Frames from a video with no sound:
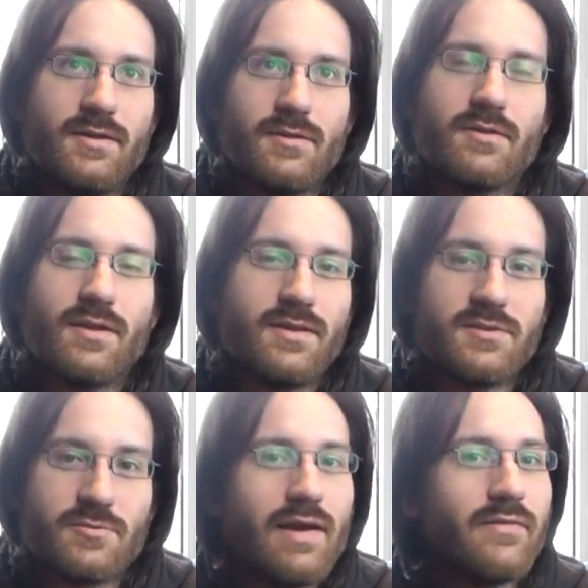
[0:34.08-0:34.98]
Not that
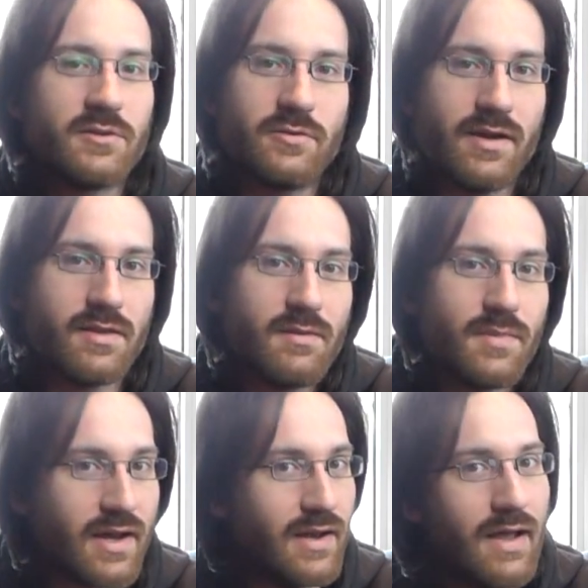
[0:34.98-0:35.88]
that's relevant to anything,
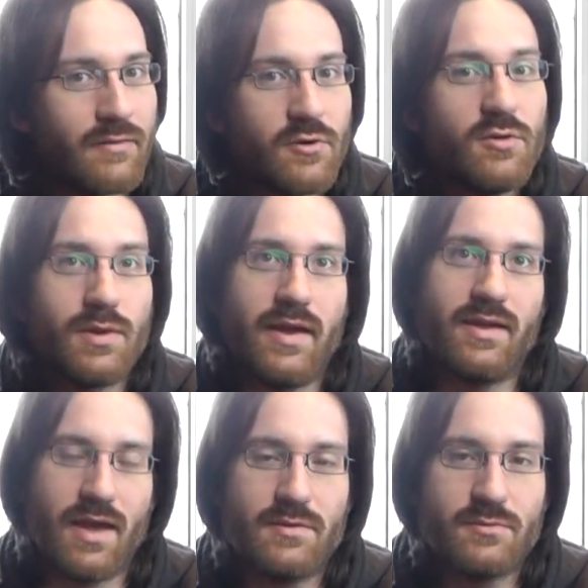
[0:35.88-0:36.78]
but I love role-playing
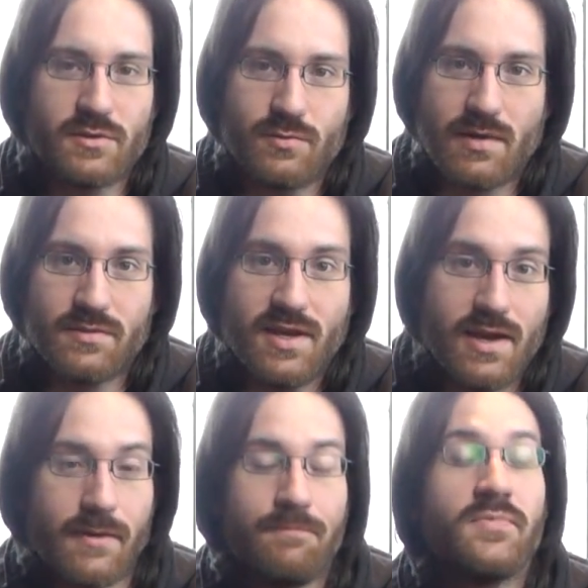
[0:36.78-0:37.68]
games, was what I'm
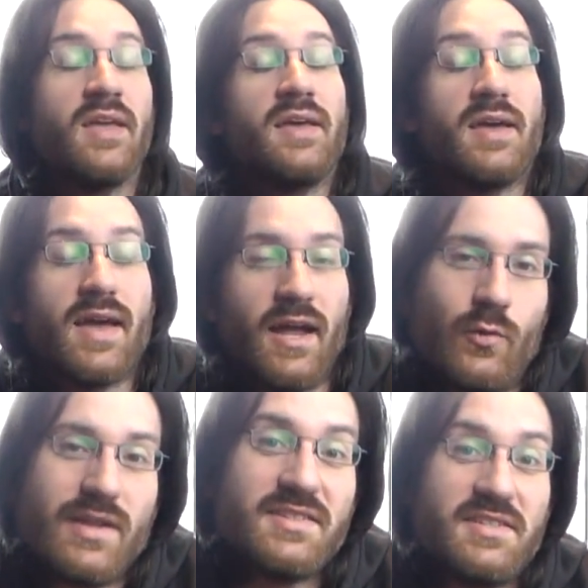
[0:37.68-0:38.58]
saying. And
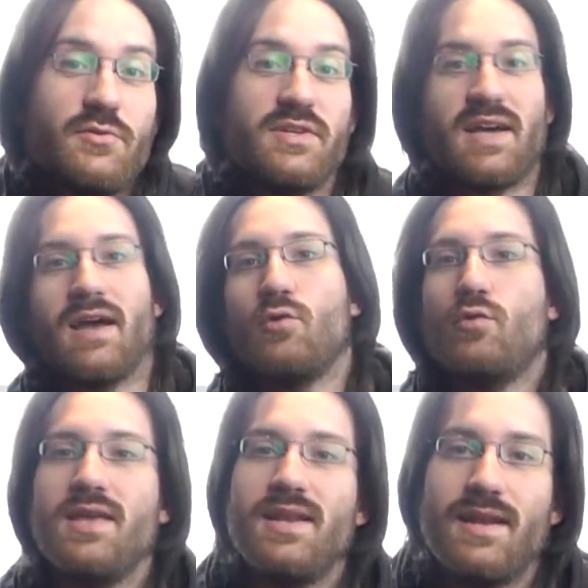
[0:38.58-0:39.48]
one series I
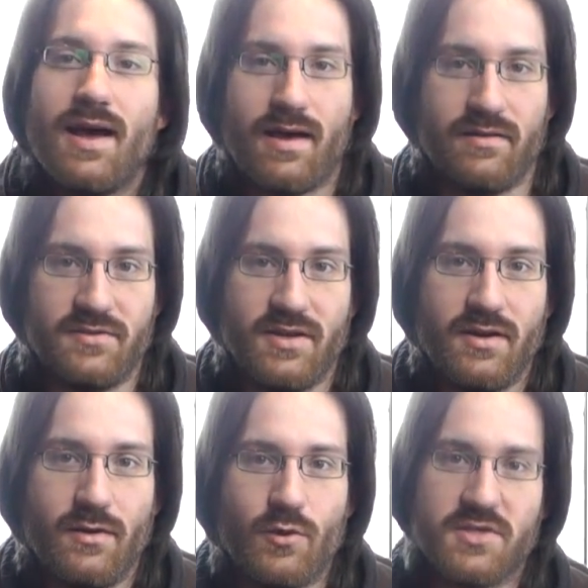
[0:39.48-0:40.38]
really loved
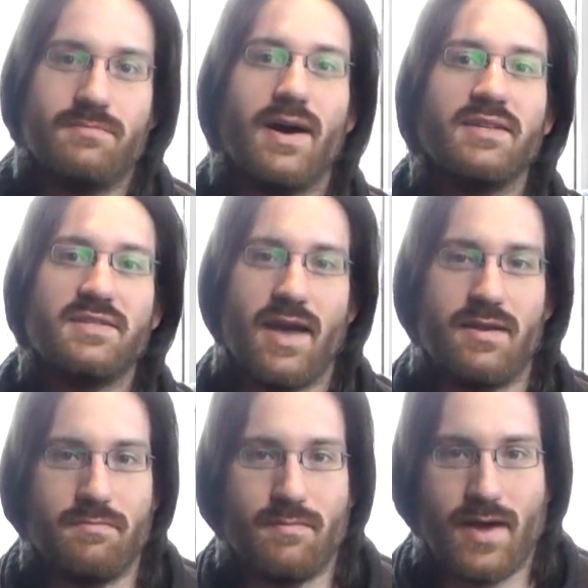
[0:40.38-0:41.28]
was Might
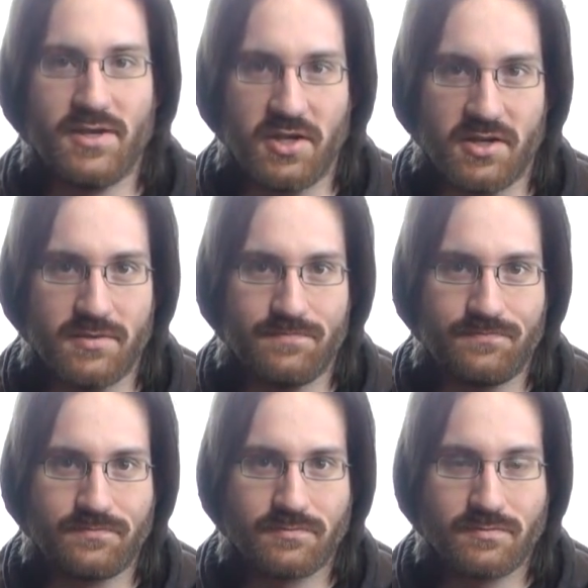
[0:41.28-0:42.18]
and Magic.
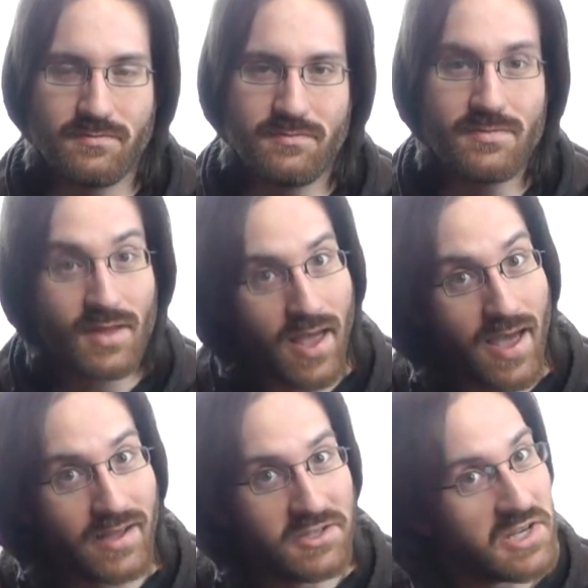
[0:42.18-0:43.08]

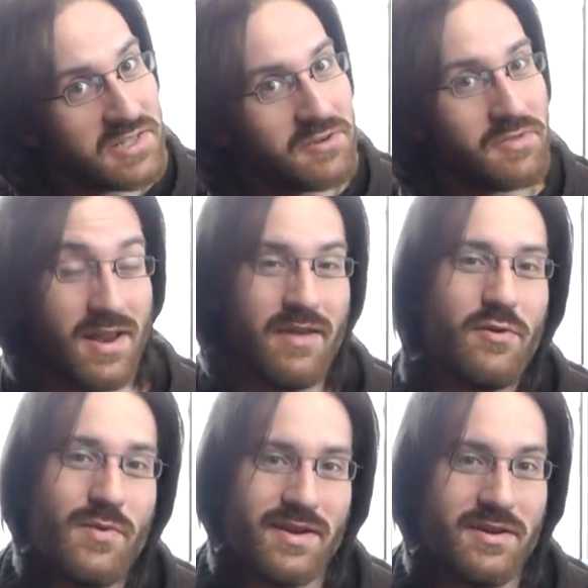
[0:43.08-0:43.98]
And just so that
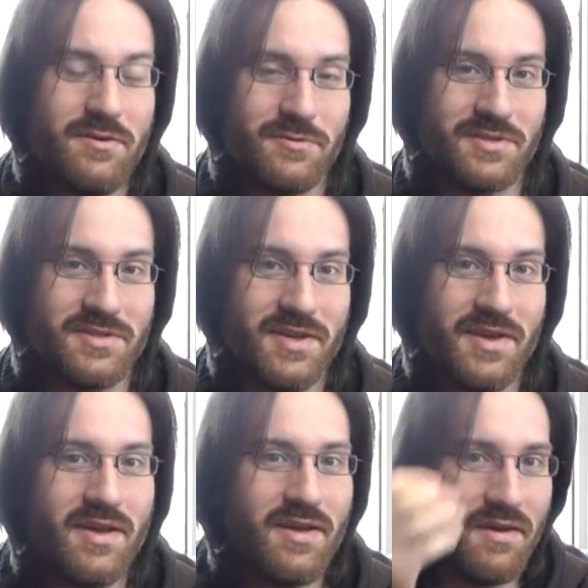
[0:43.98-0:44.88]
everyone knows,
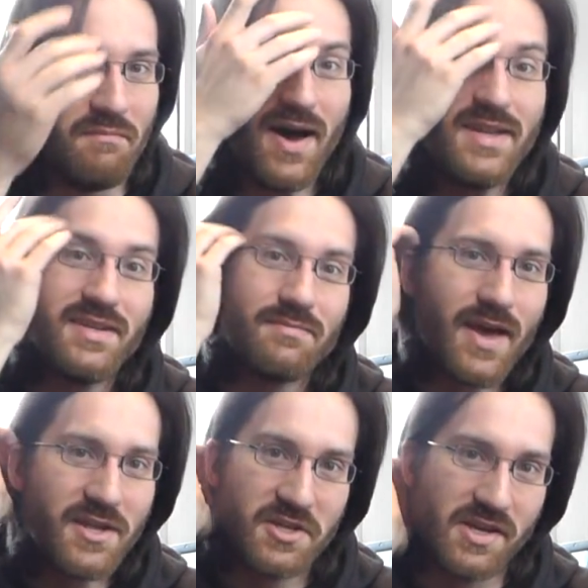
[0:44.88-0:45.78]
Might and
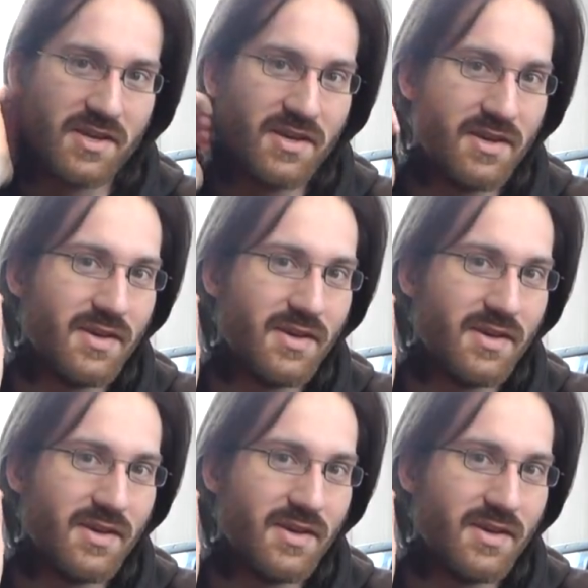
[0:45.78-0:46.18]
Magic